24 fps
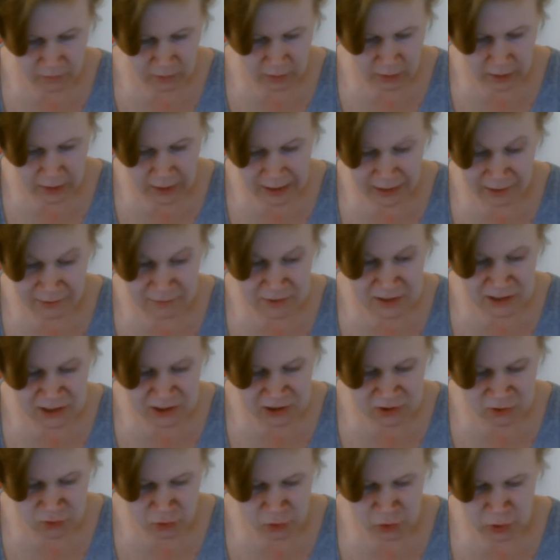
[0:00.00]
I really
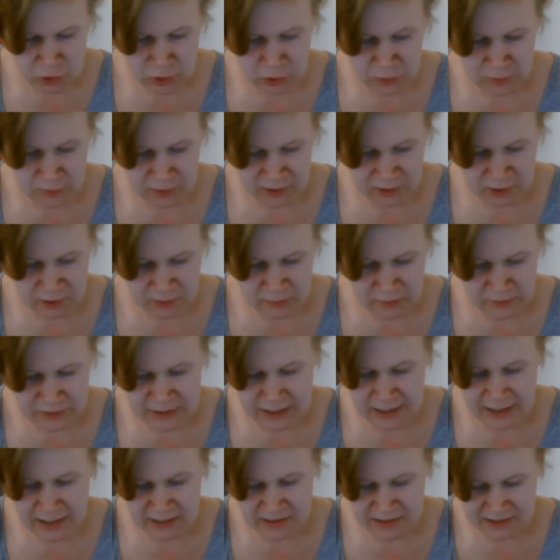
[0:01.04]
struggle when it comes to
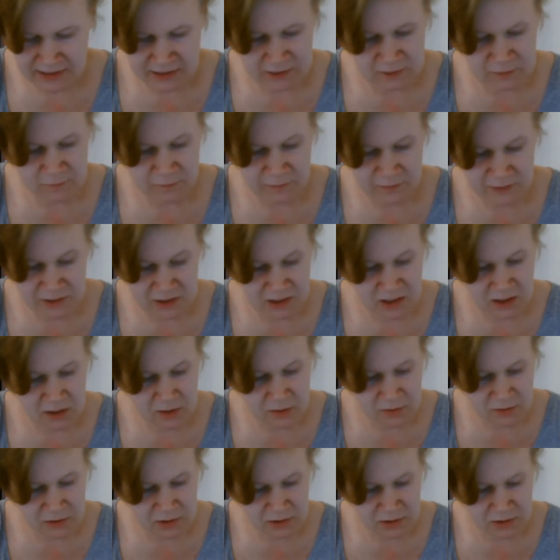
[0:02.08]
ideas for
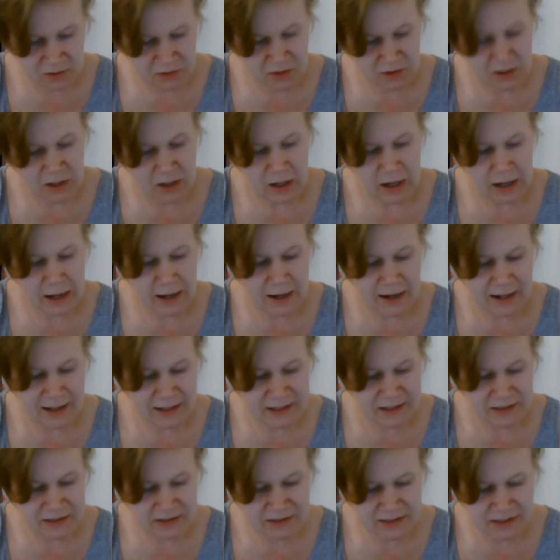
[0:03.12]
videos. I
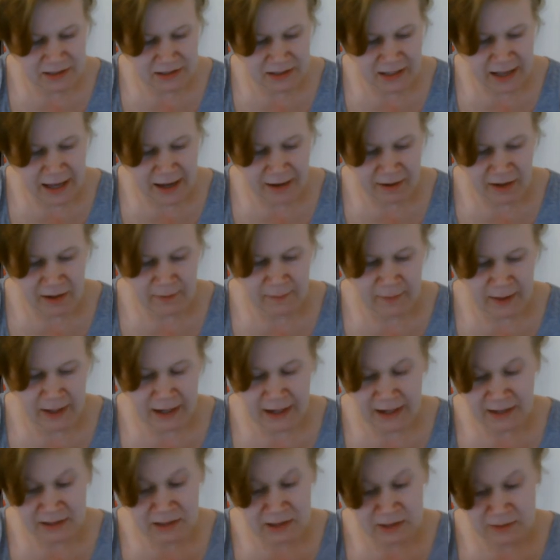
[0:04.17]
like sit there and I'm like,
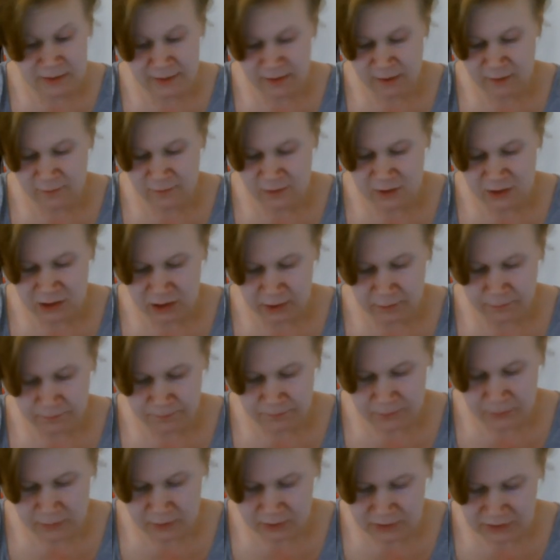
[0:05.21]
I need to make a video.
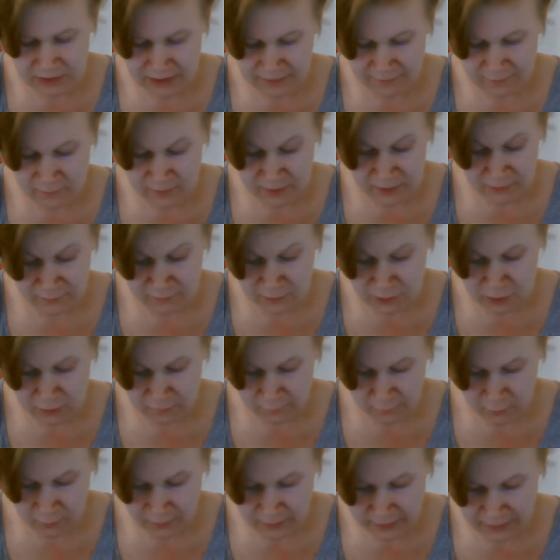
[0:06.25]
So I haven't made a video
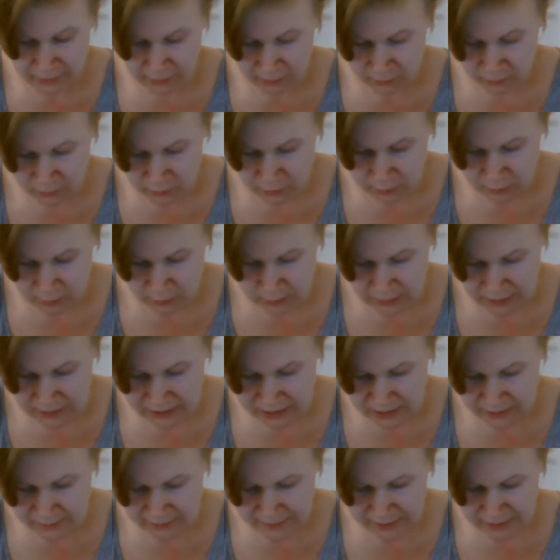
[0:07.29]
for a while. And
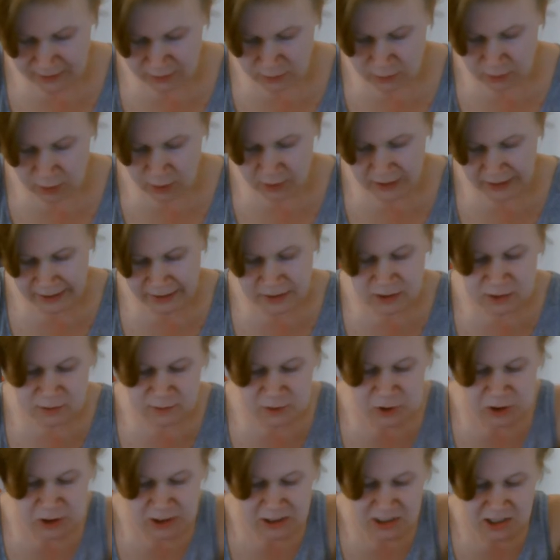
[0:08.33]
then I'm like, okay, so what
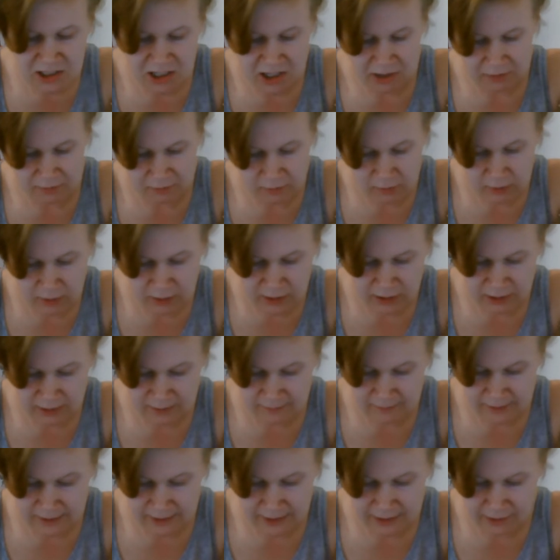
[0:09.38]
should I do? And I'm
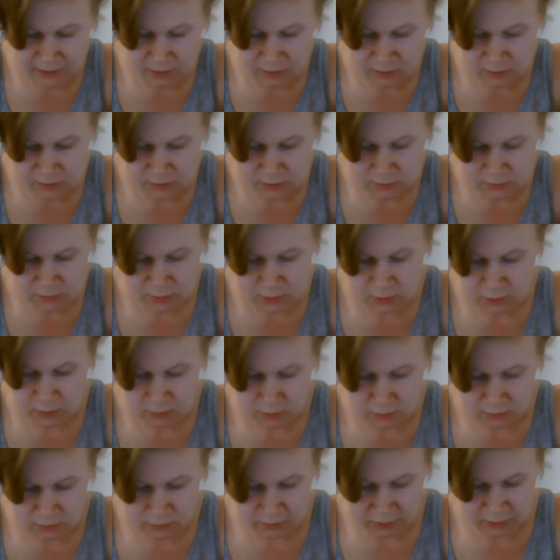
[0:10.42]
like,
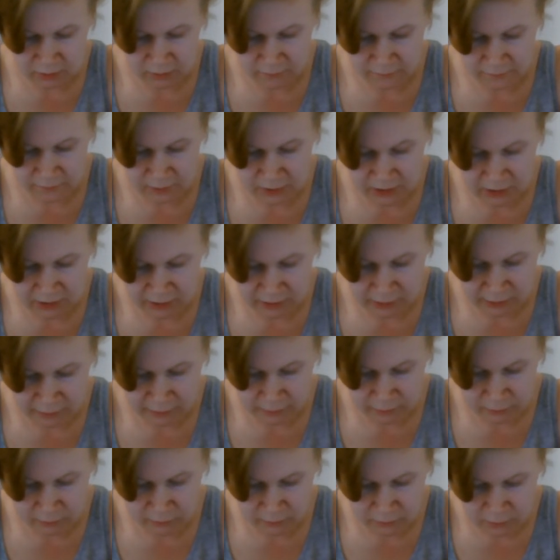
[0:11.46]
I don't fucking know.
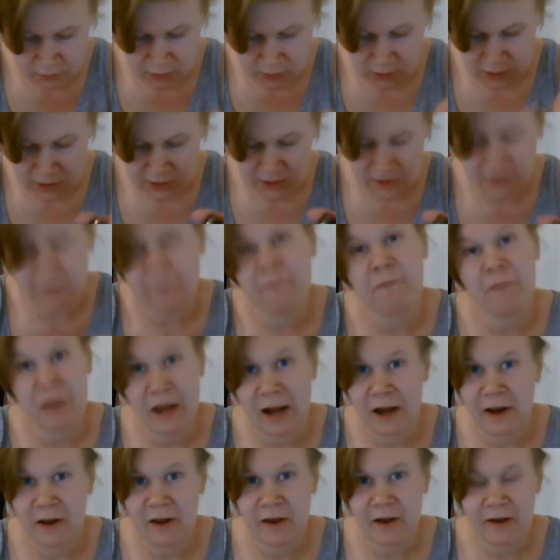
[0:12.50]

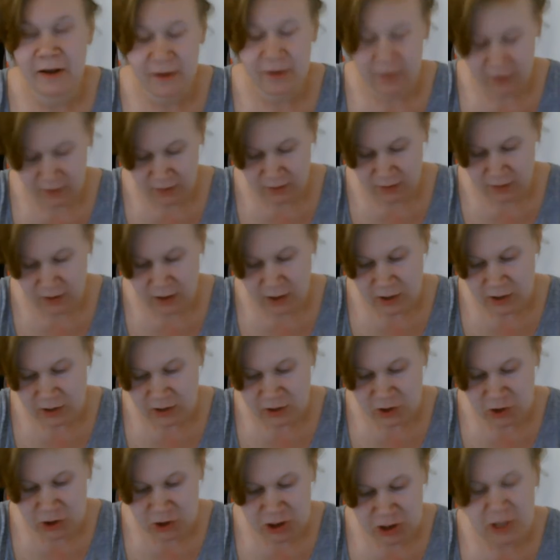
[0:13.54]
Something.
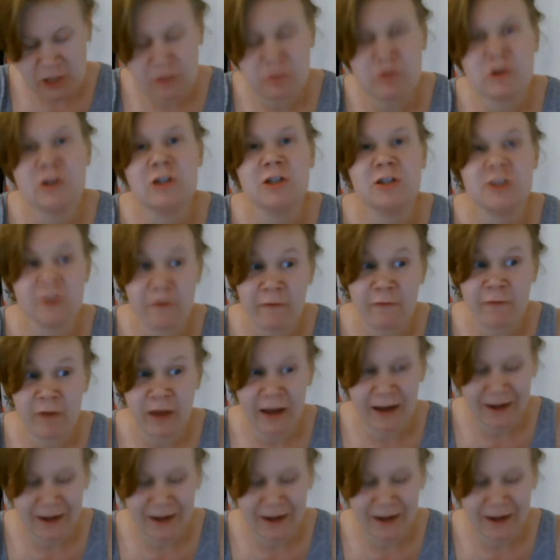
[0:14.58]
You should do something.